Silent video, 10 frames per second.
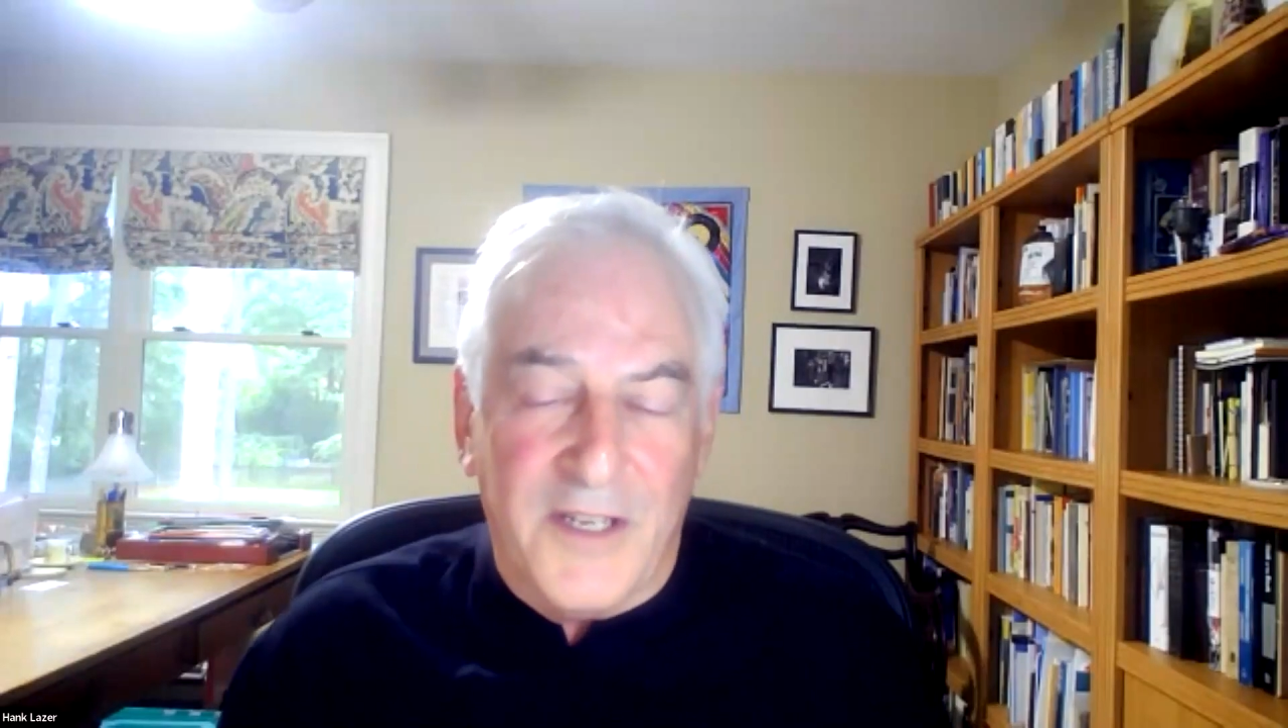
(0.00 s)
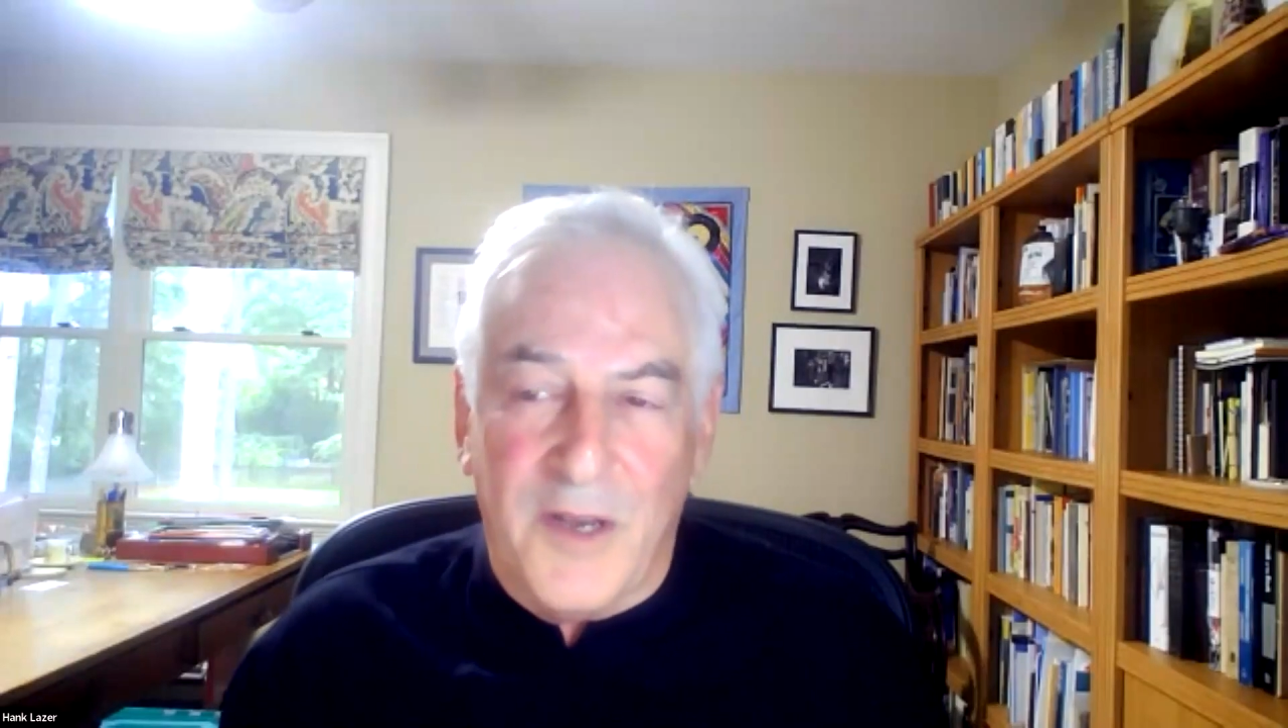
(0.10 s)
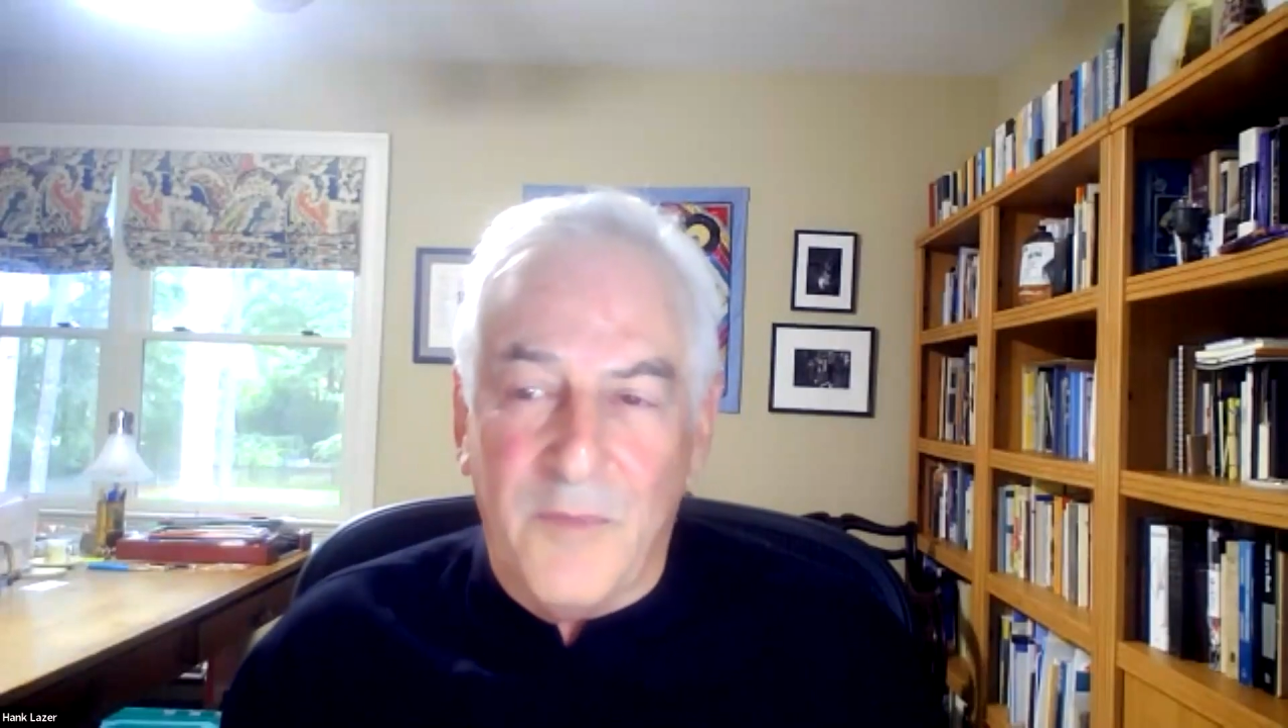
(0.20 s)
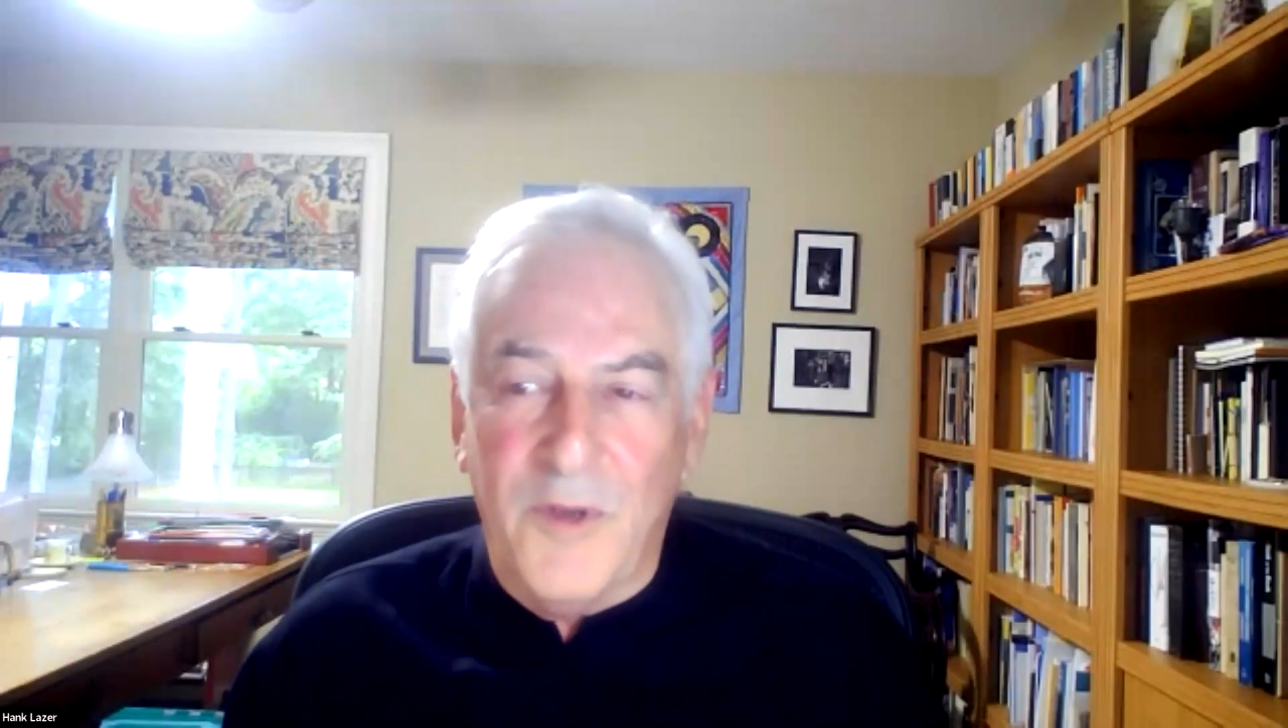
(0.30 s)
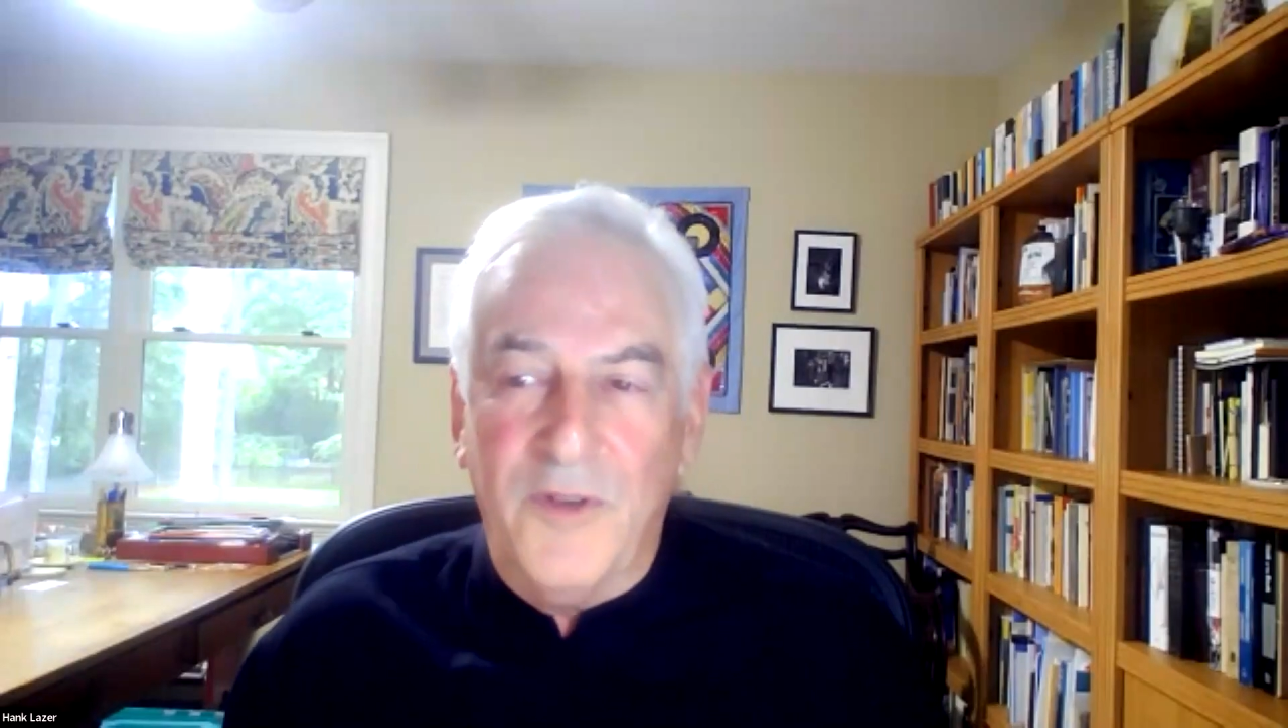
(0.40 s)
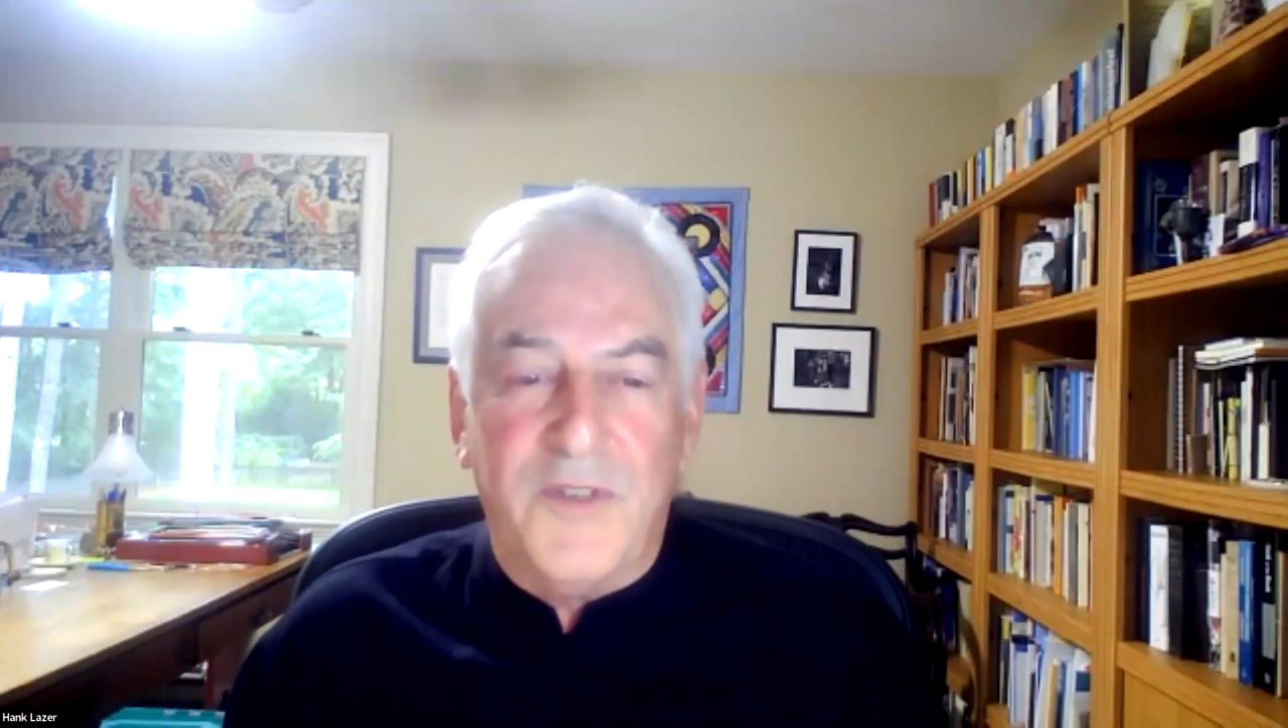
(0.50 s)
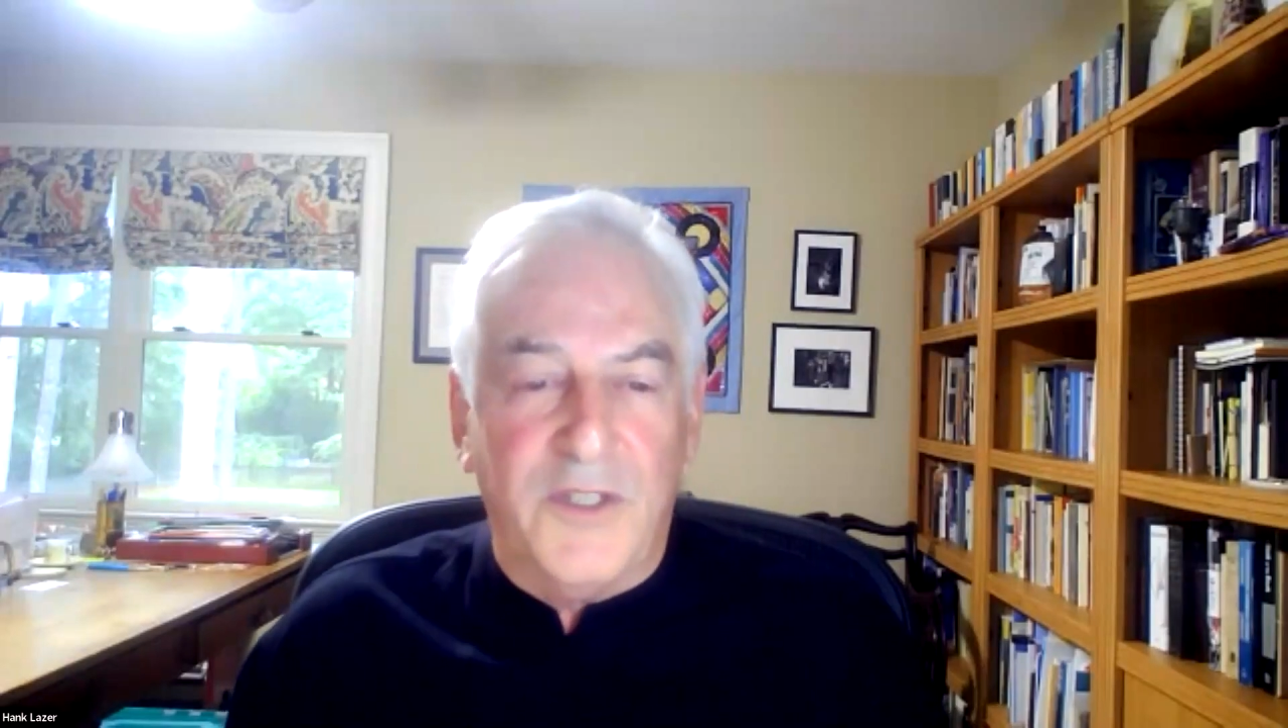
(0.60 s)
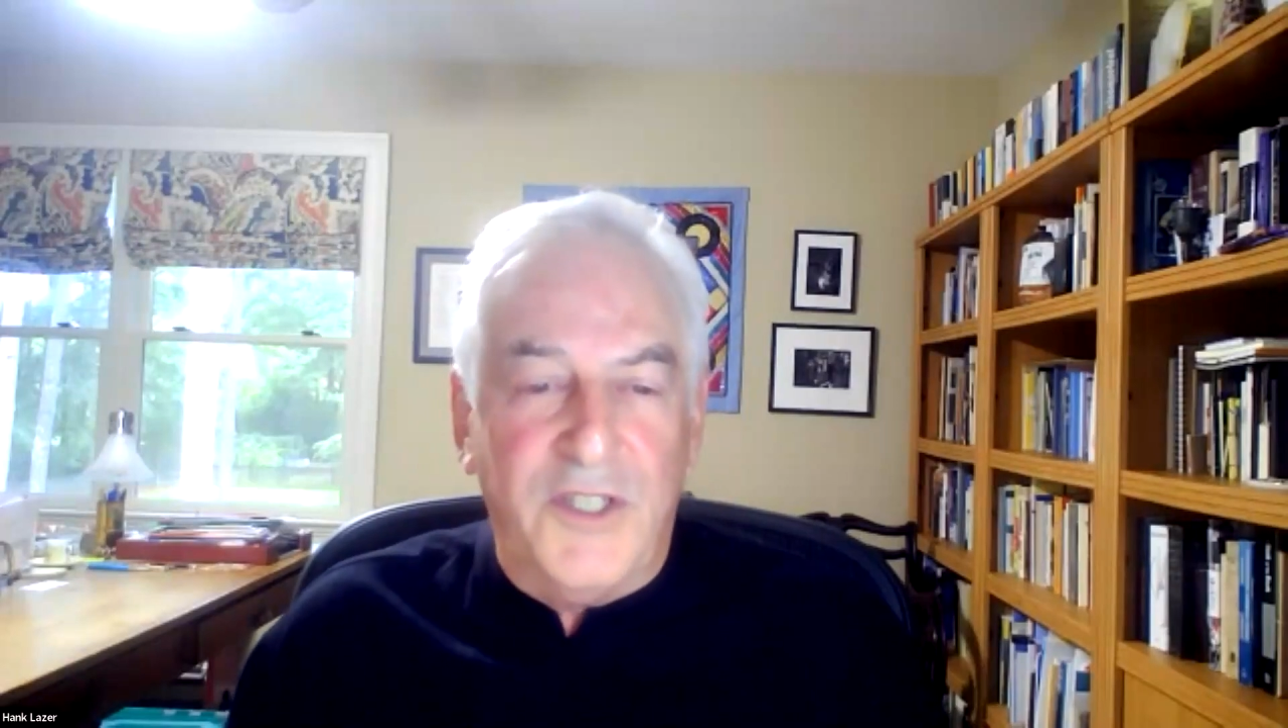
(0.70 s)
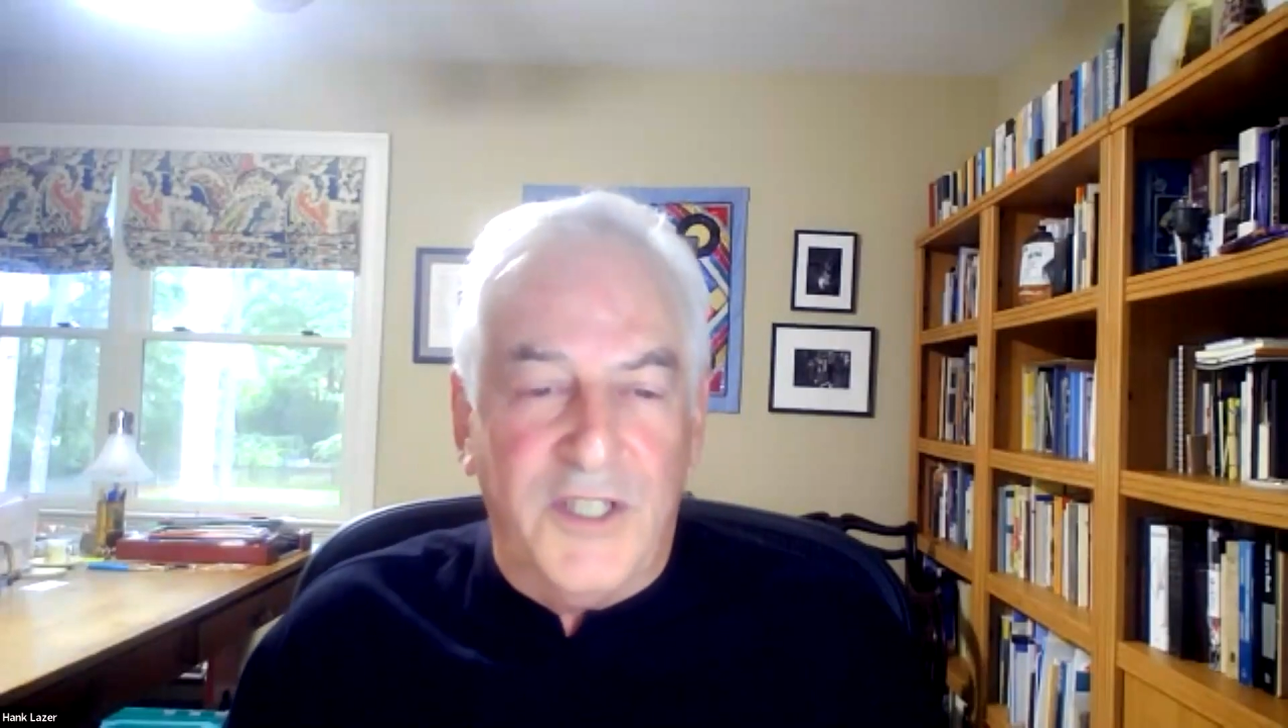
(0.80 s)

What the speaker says: as it moves and